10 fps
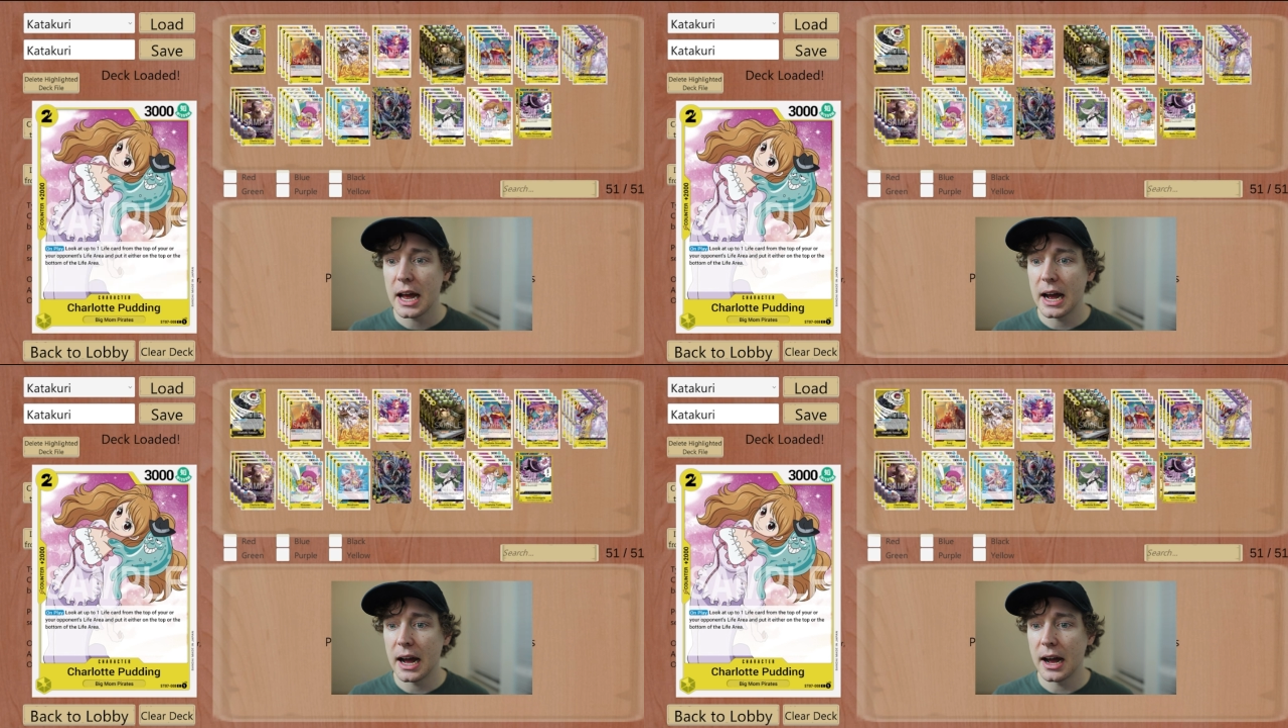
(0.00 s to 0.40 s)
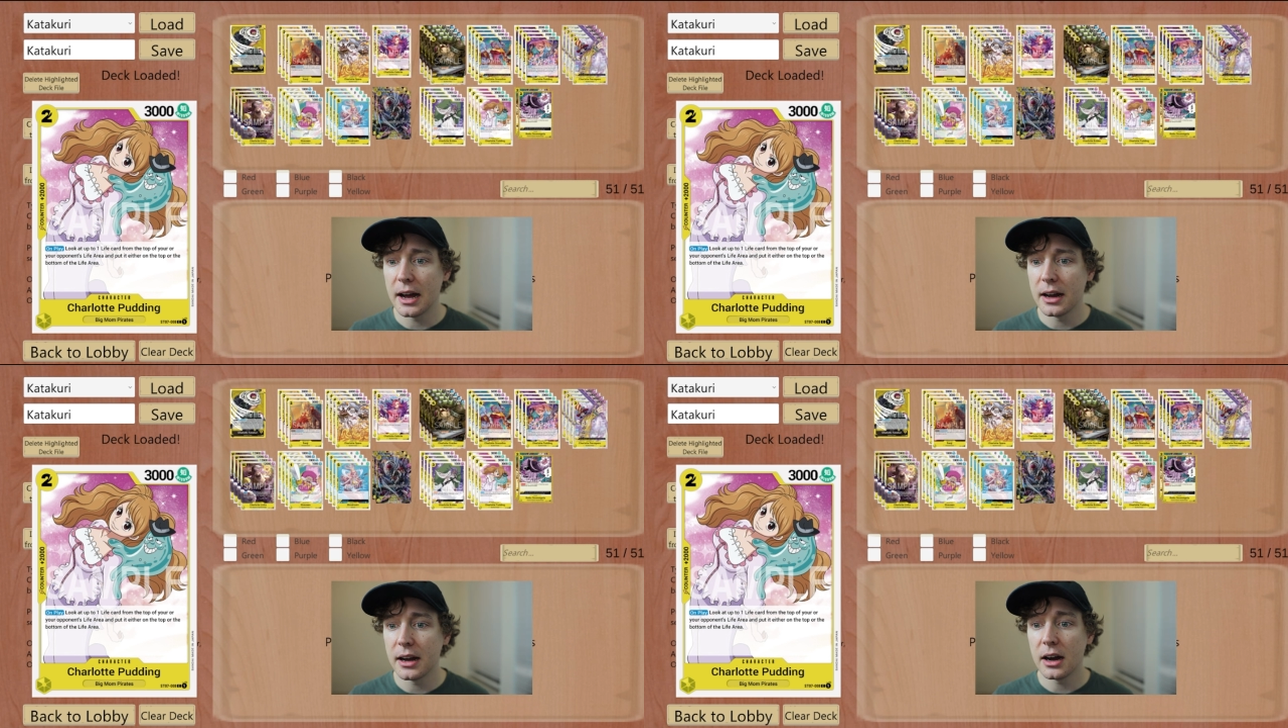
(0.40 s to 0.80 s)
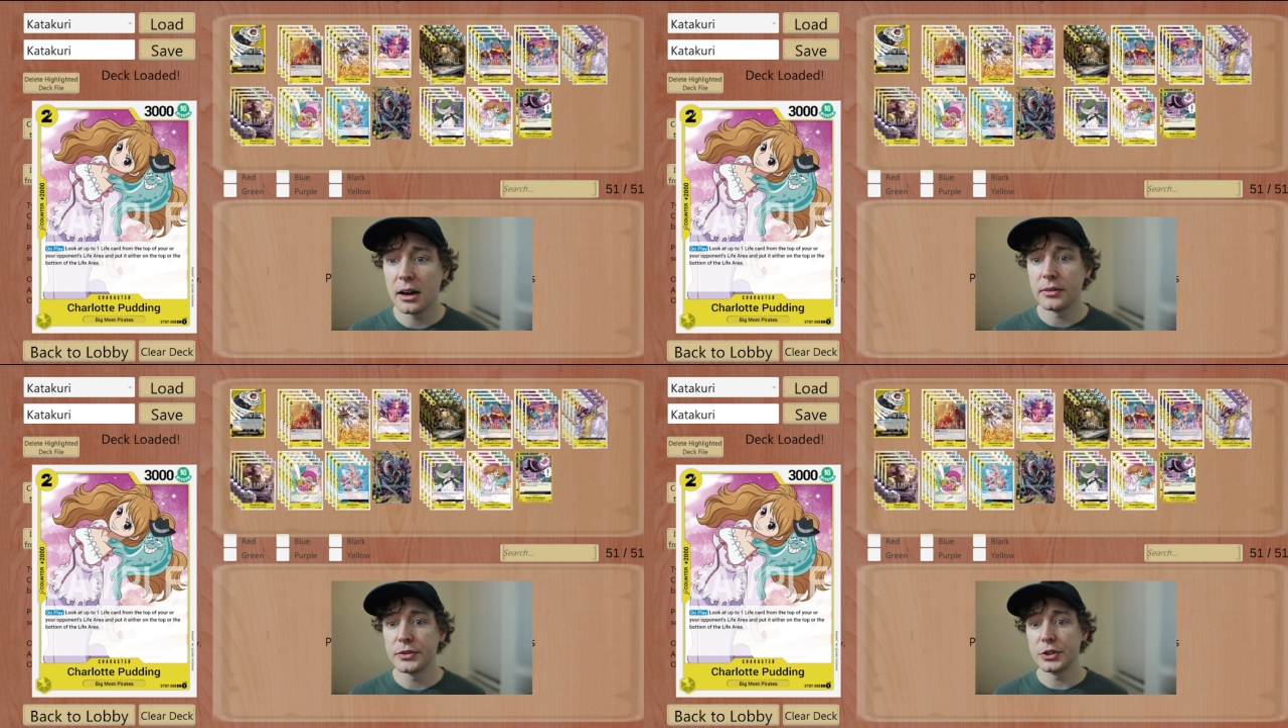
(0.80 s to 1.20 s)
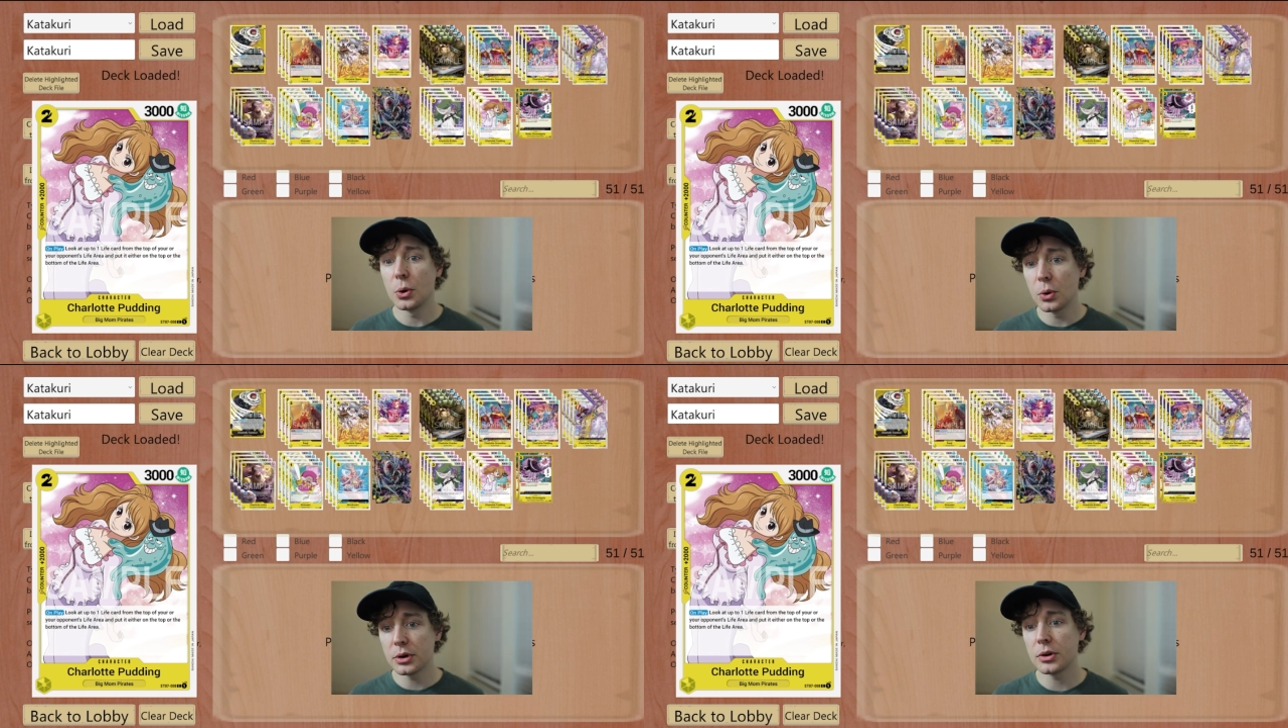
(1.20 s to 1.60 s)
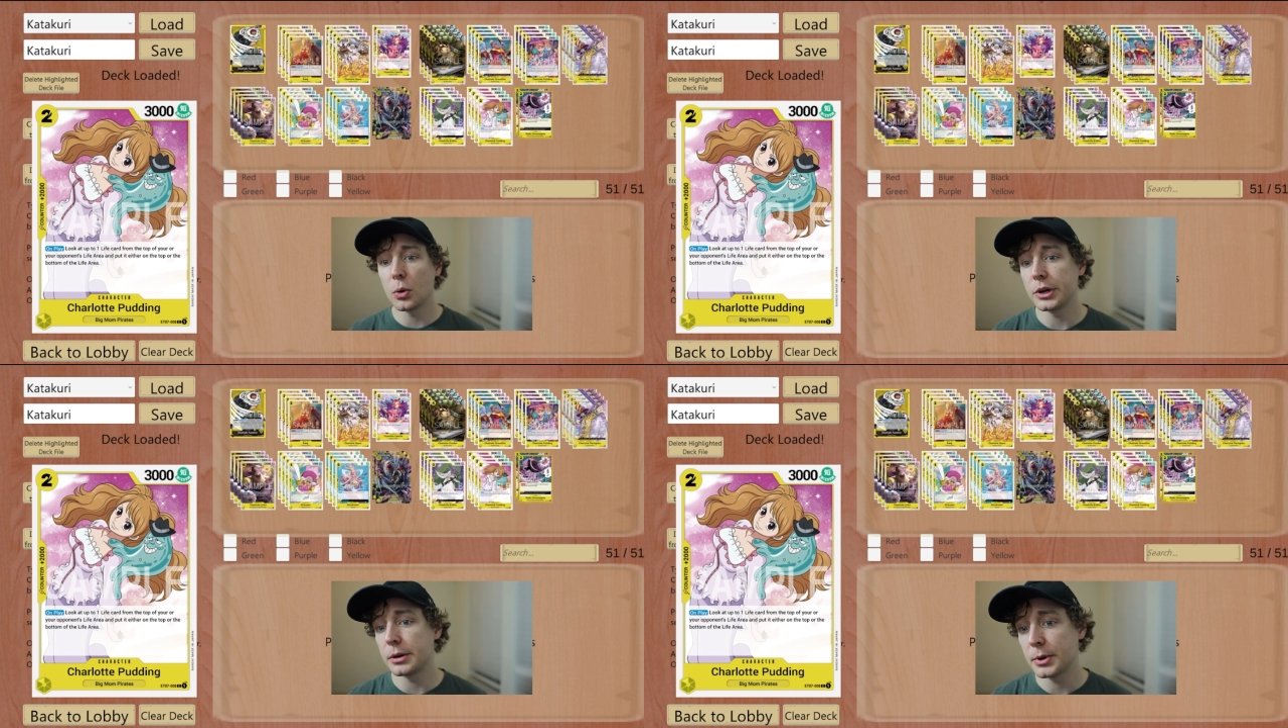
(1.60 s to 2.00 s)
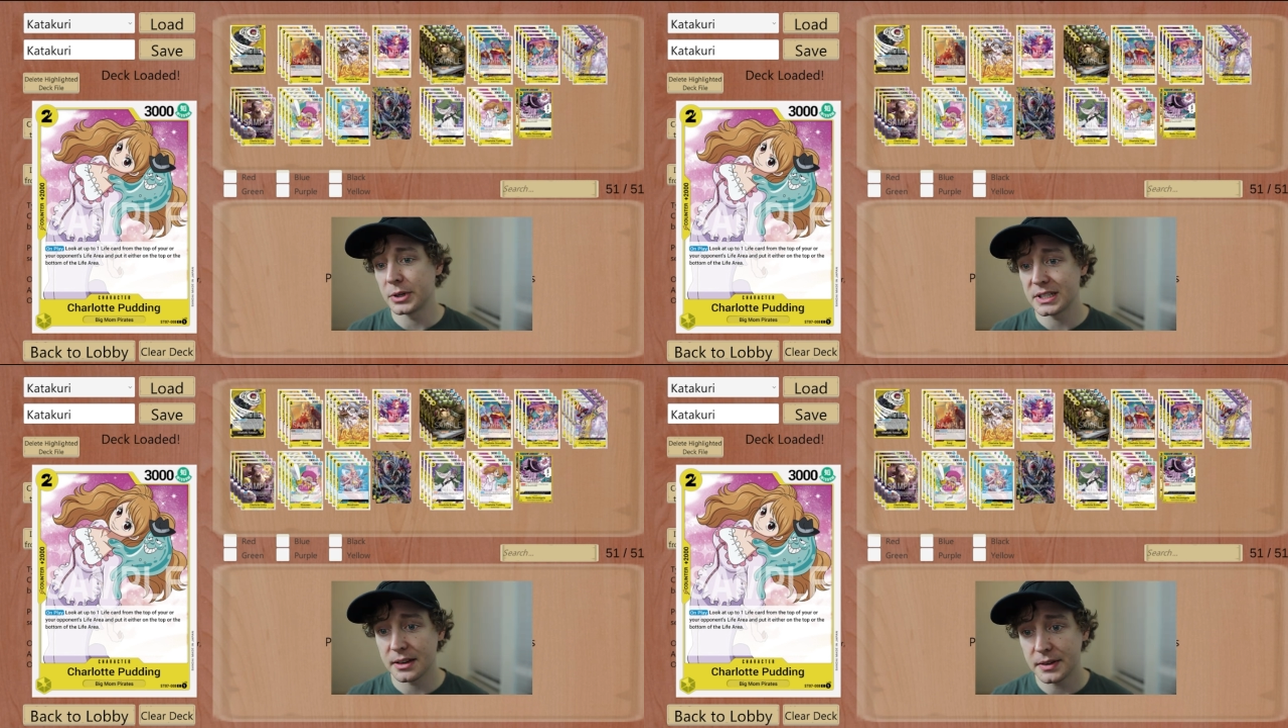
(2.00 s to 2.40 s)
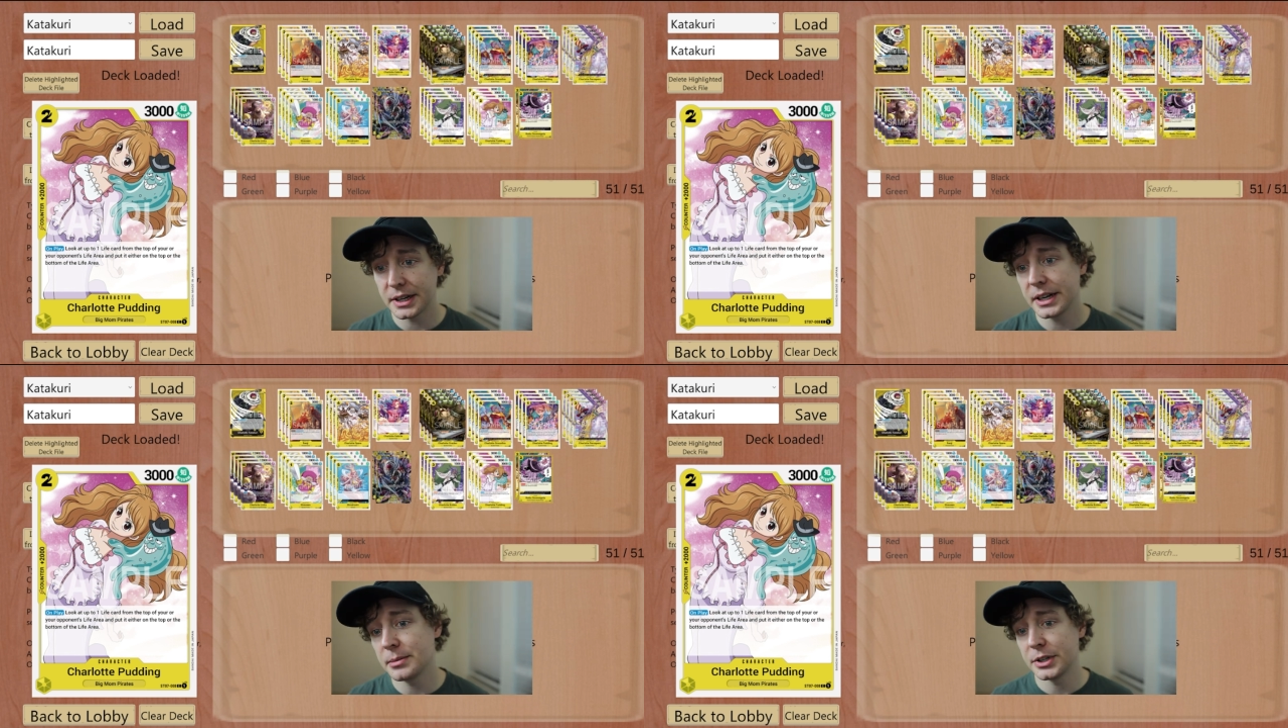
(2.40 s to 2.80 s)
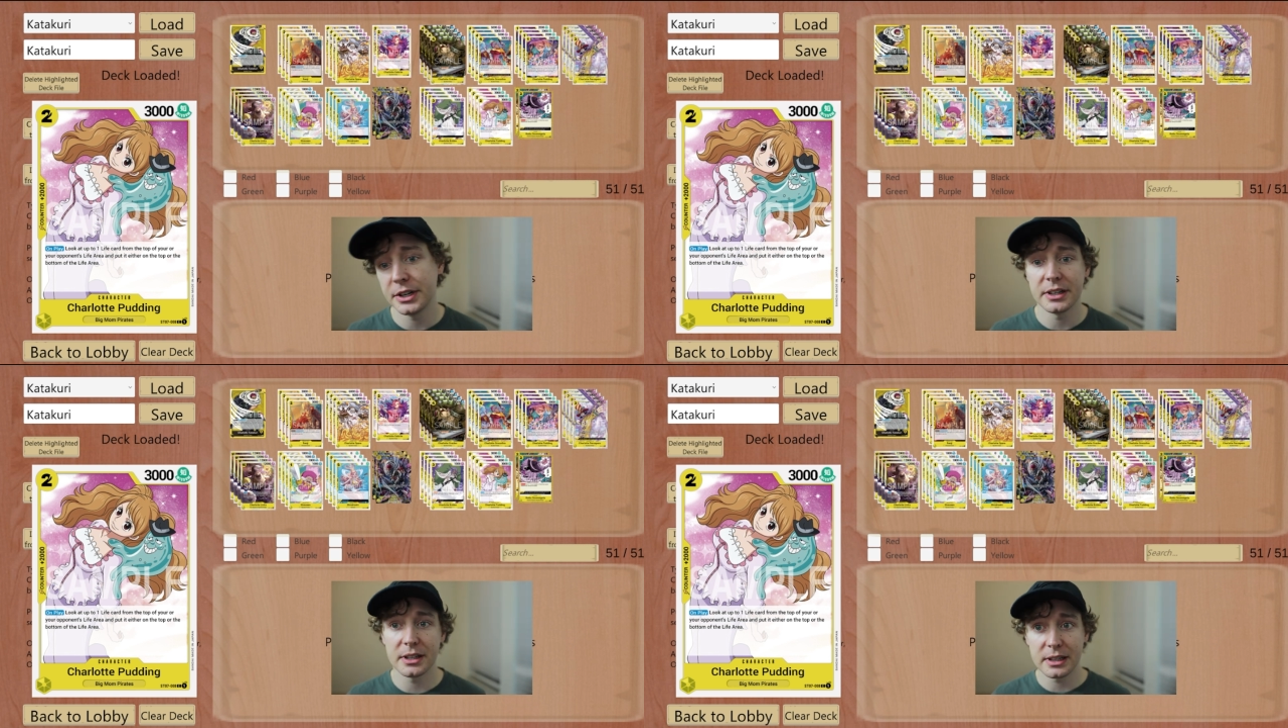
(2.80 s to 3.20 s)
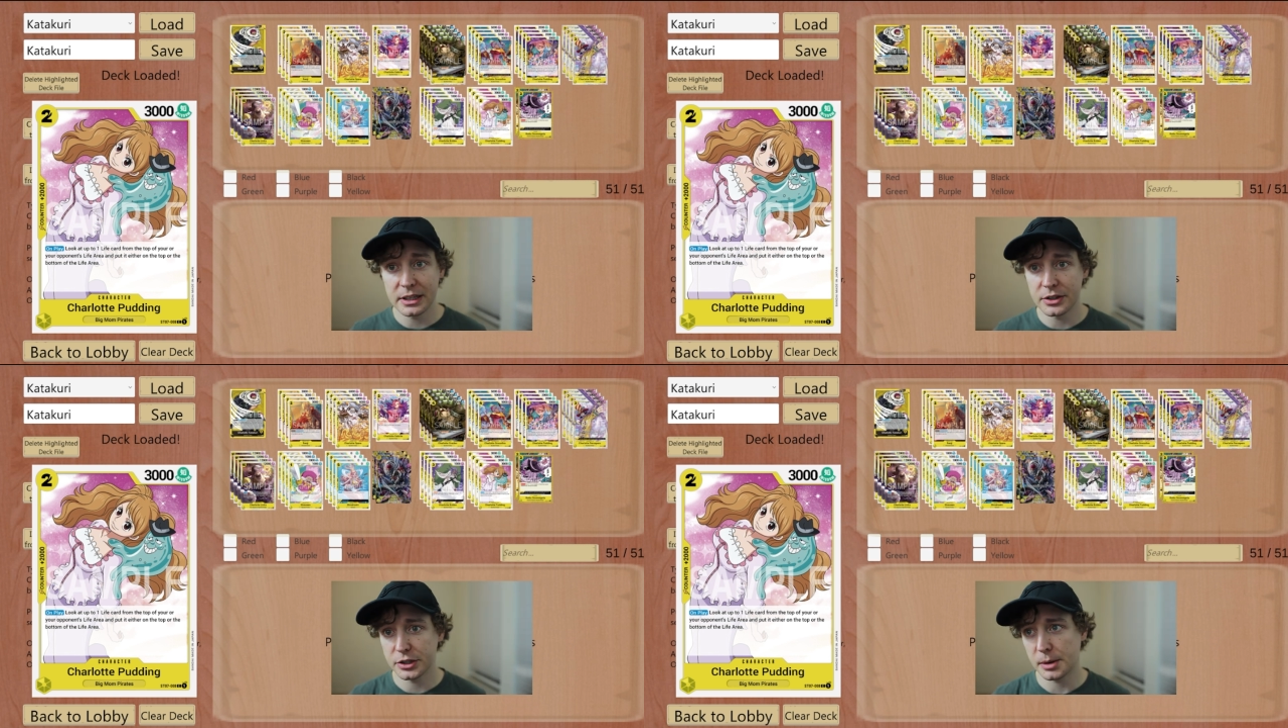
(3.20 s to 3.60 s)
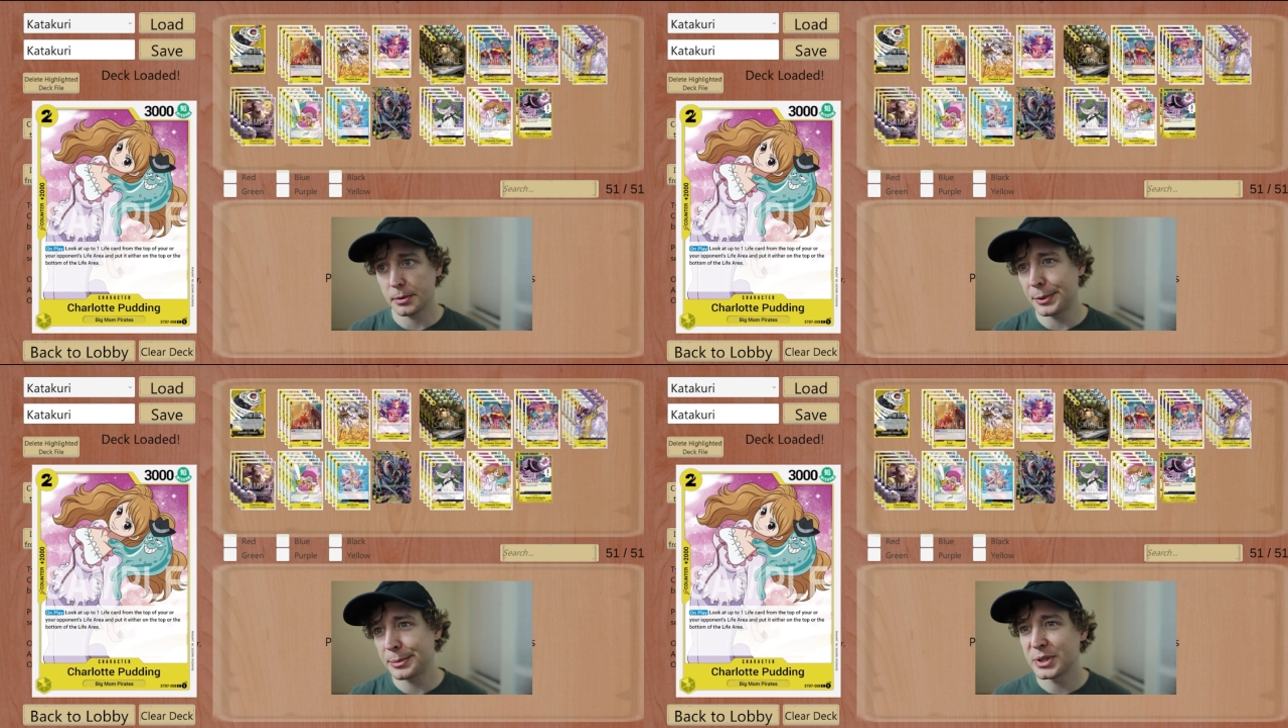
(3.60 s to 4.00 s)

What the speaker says: of your or your opponent's life area and put it on either top or bottom.